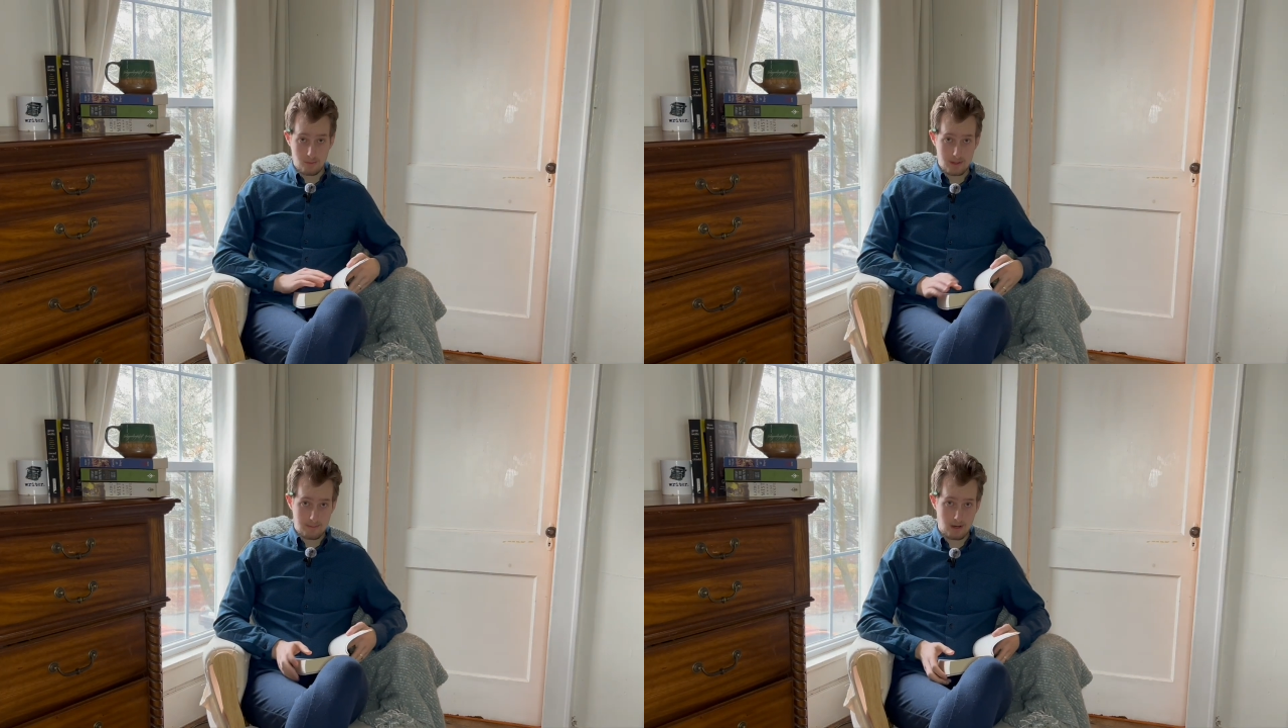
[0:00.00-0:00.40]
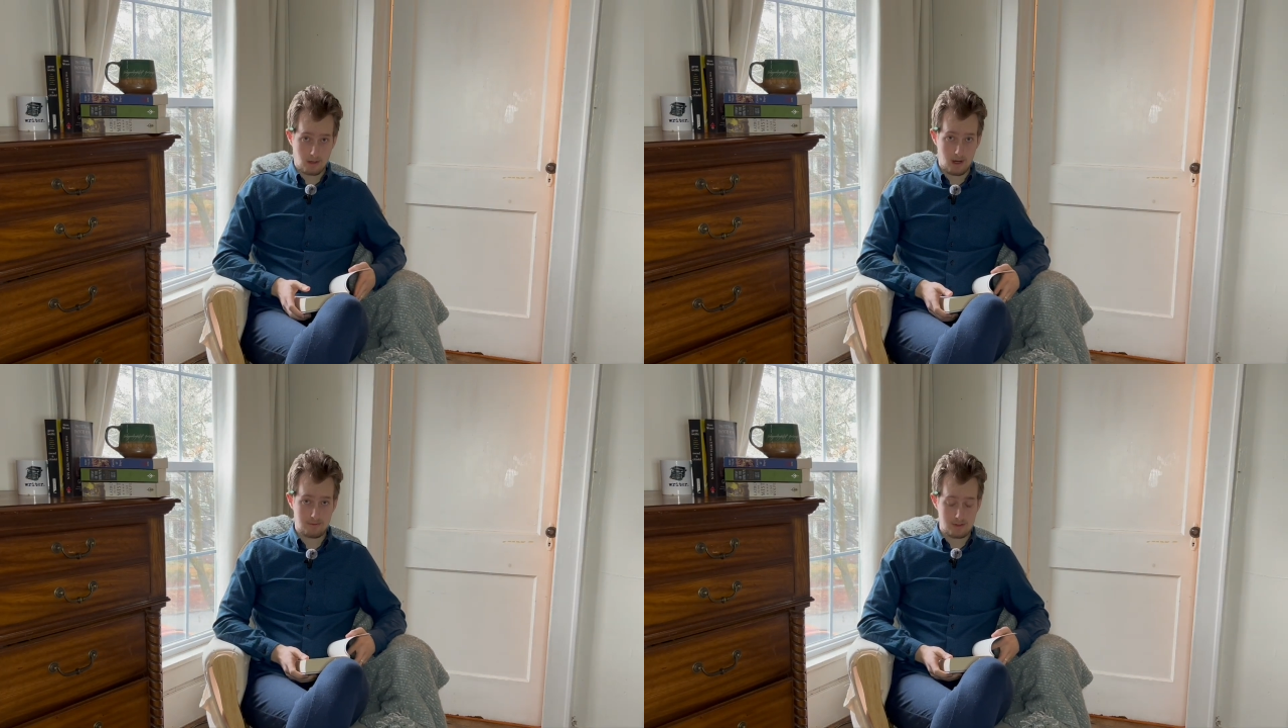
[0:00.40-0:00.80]
opening
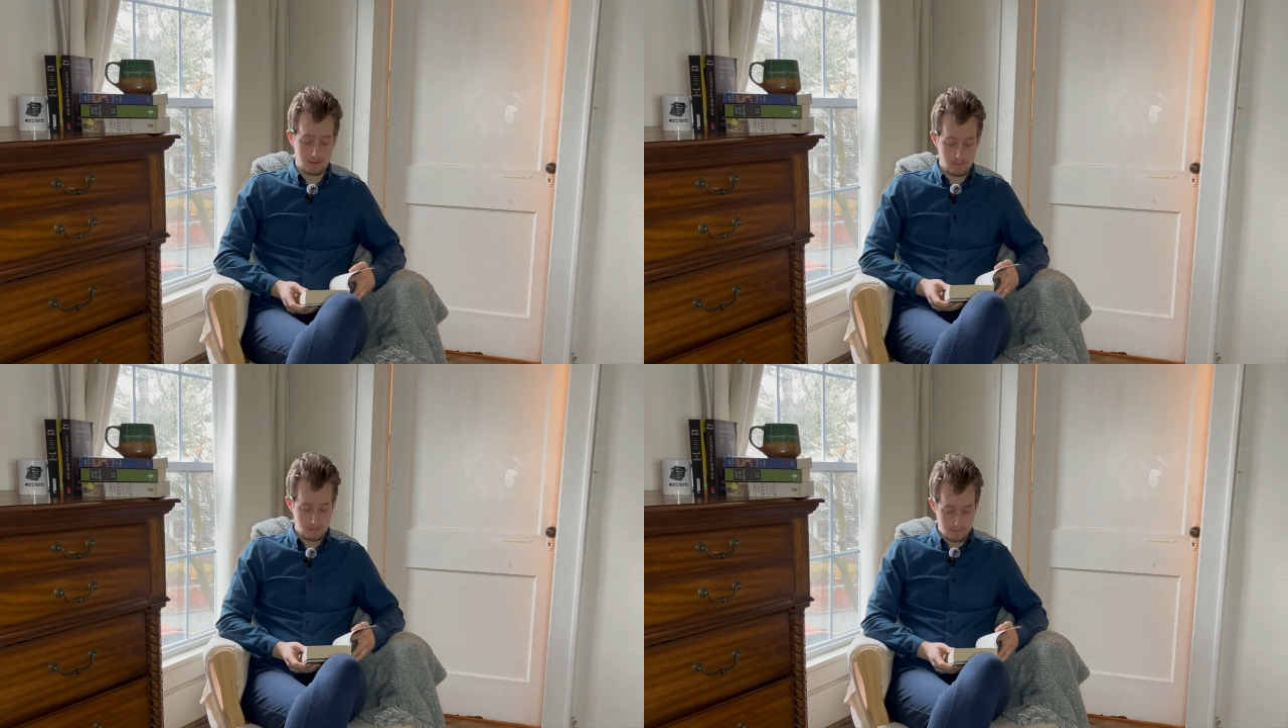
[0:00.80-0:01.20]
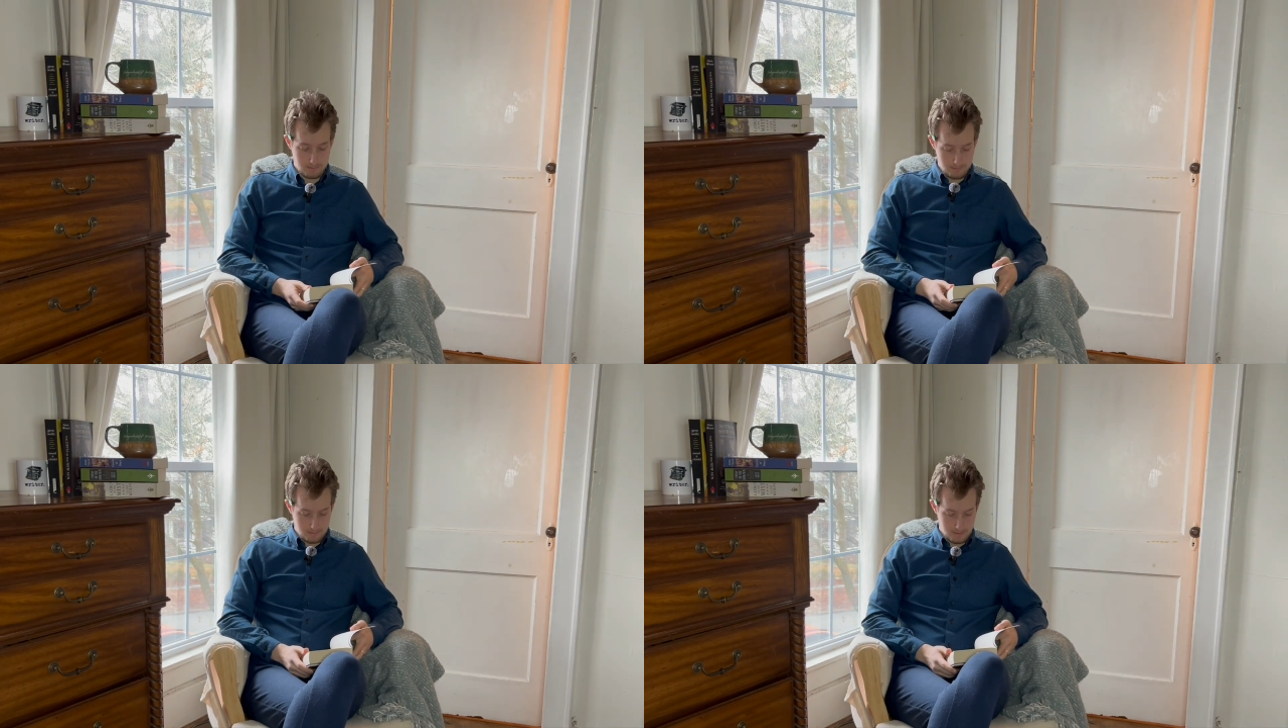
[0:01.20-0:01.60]
paragraph to
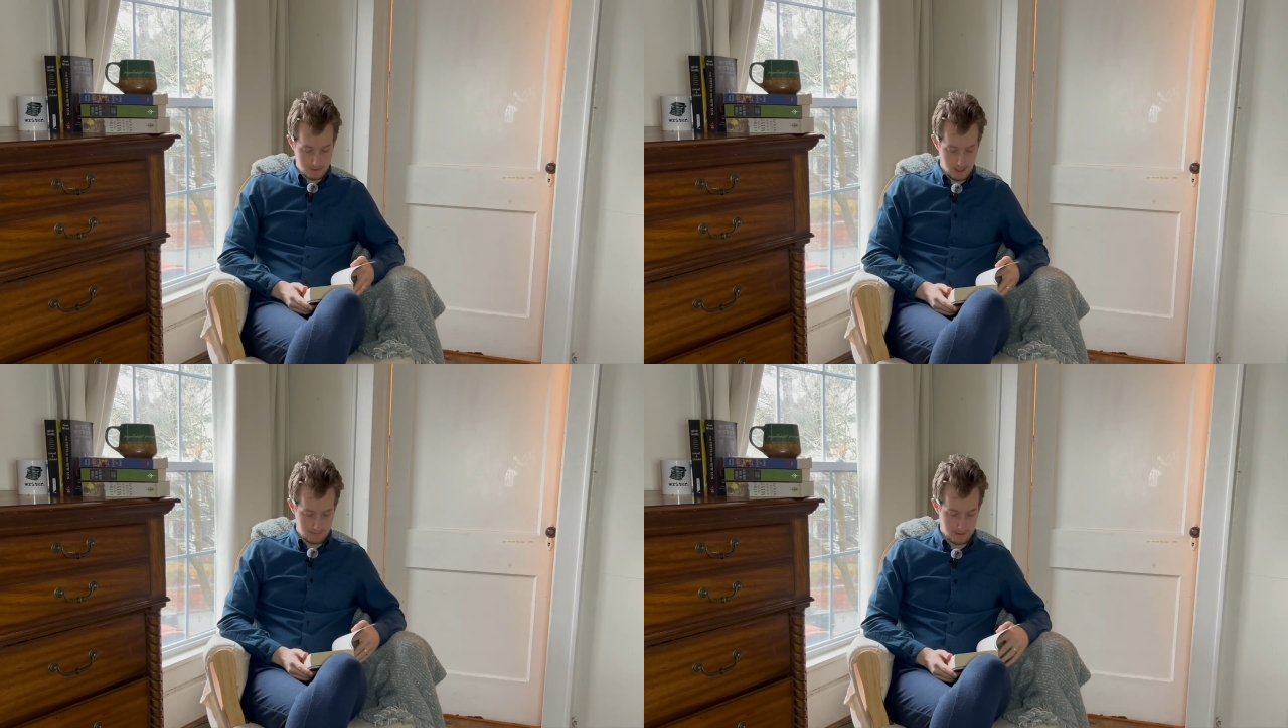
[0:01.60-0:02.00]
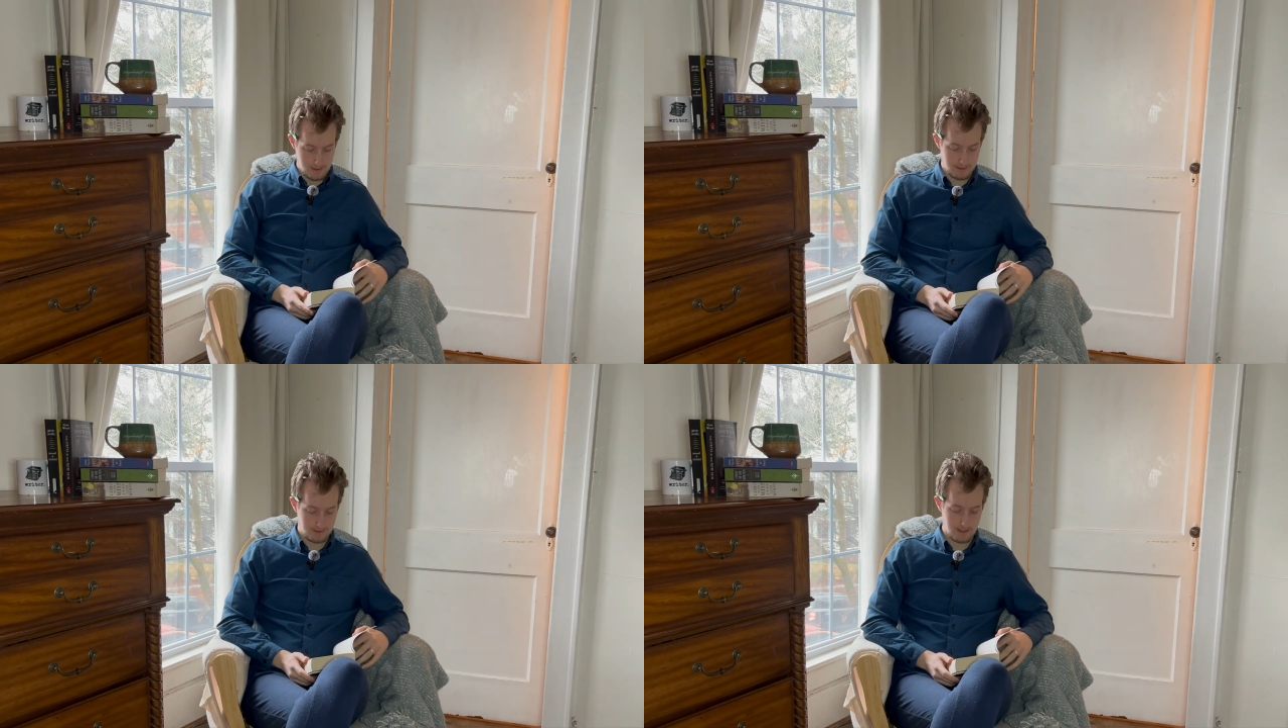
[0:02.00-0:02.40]
the chapter
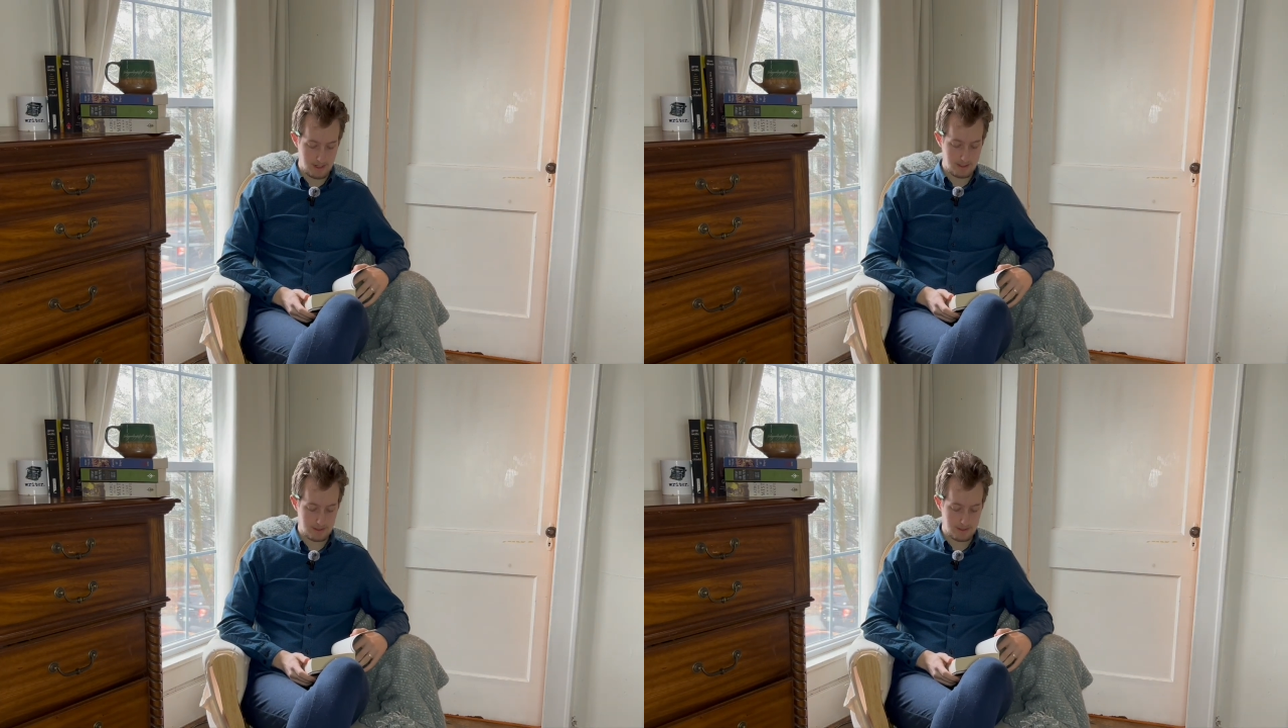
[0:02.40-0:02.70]
is, "It